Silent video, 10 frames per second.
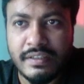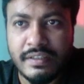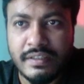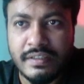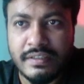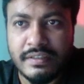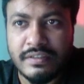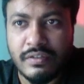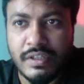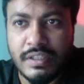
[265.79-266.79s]
is it
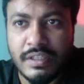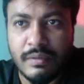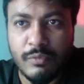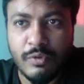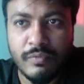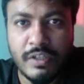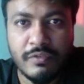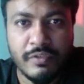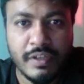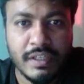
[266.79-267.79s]
really a mobile
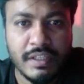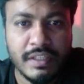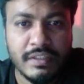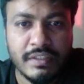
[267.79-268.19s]
friendly?